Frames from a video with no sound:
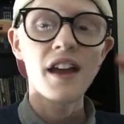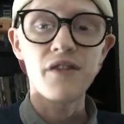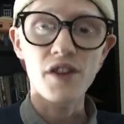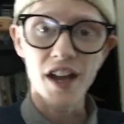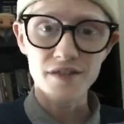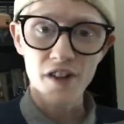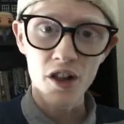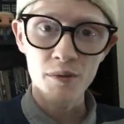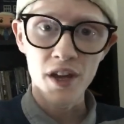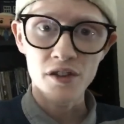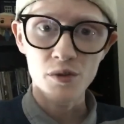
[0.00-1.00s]
If you guys follow
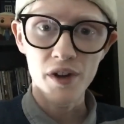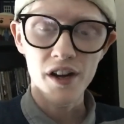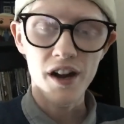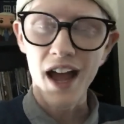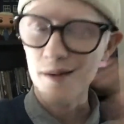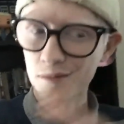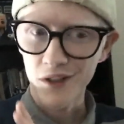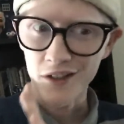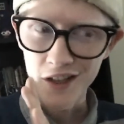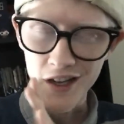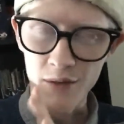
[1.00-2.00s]
me on Twitter at
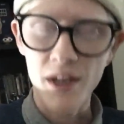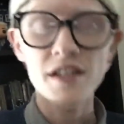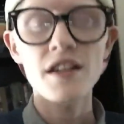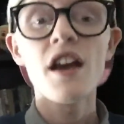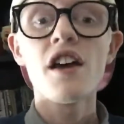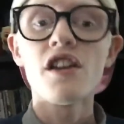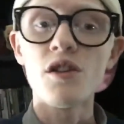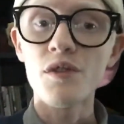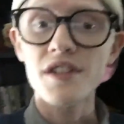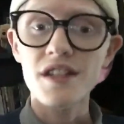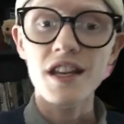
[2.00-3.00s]
Blondie Animates, you
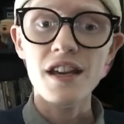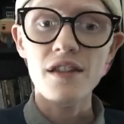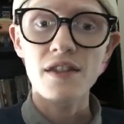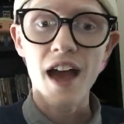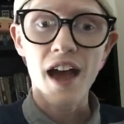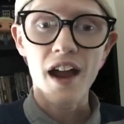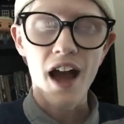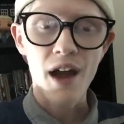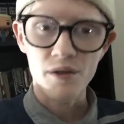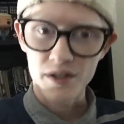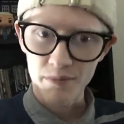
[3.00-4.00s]
would see that
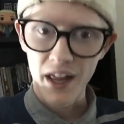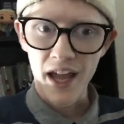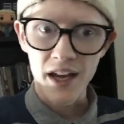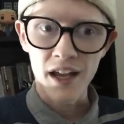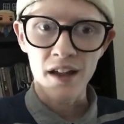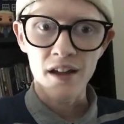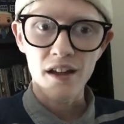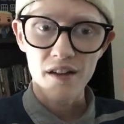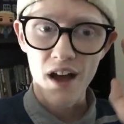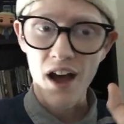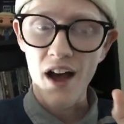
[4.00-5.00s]
I was planning
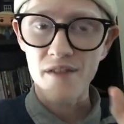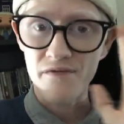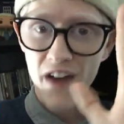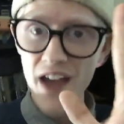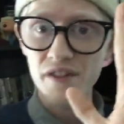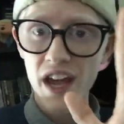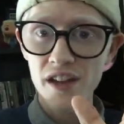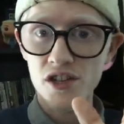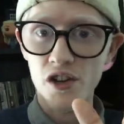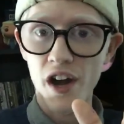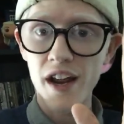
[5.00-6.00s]
a five days
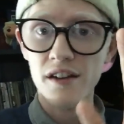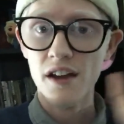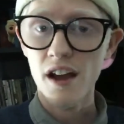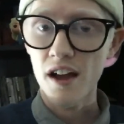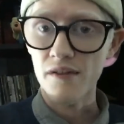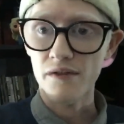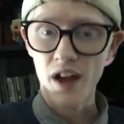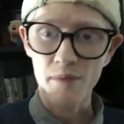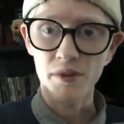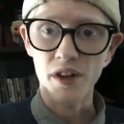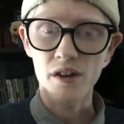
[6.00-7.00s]
straight of
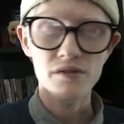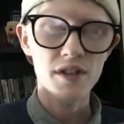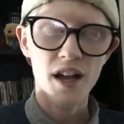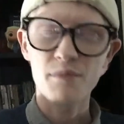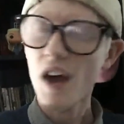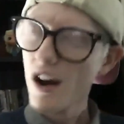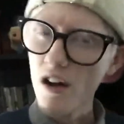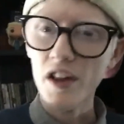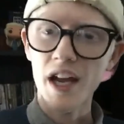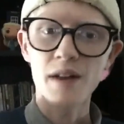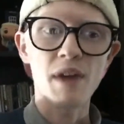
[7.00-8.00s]
uploads. Um, not
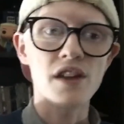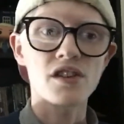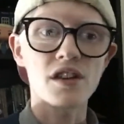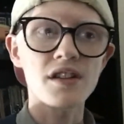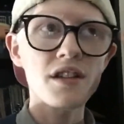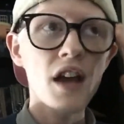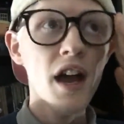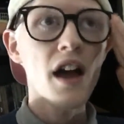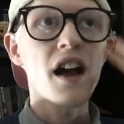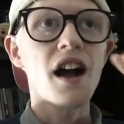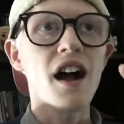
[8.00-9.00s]
all animations,
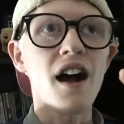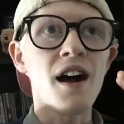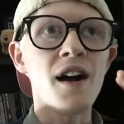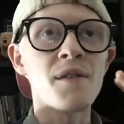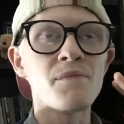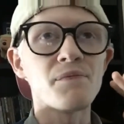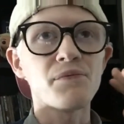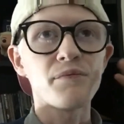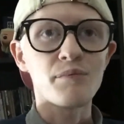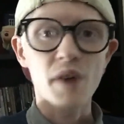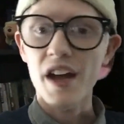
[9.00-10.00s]
um,
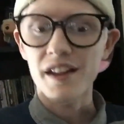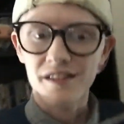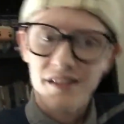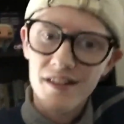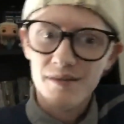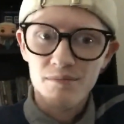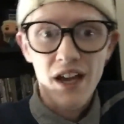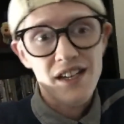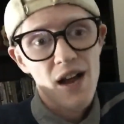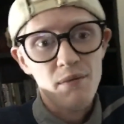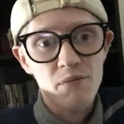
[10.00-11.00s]
but my
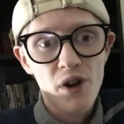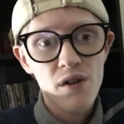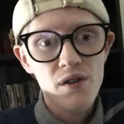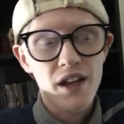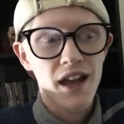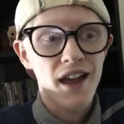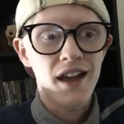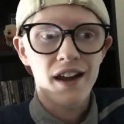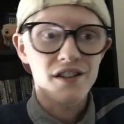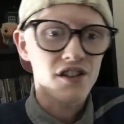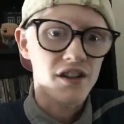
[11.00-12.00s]
tablet broke
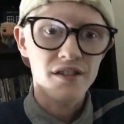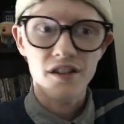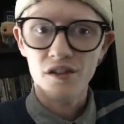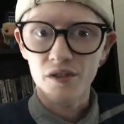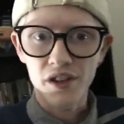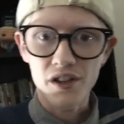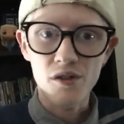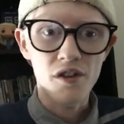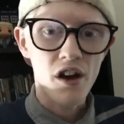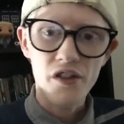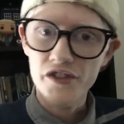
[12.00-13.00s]
and I just couldn't really do
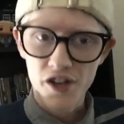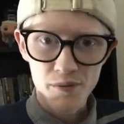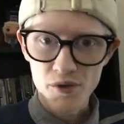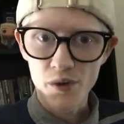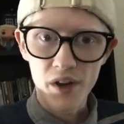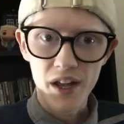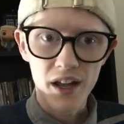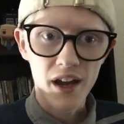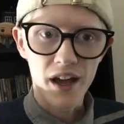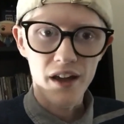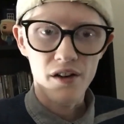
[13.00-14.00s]
it. All the scripts were
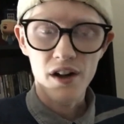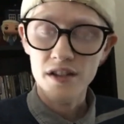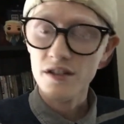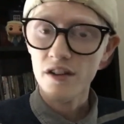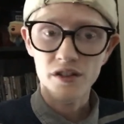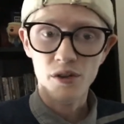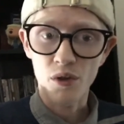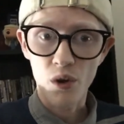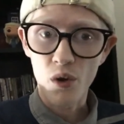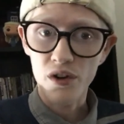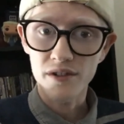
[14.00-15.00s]
written. I had already started to
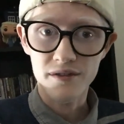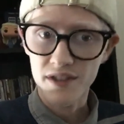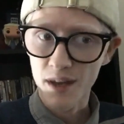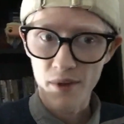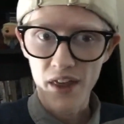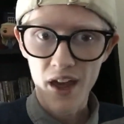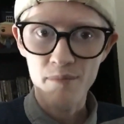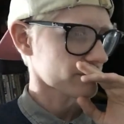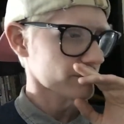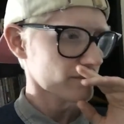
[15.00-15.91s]
record some of them.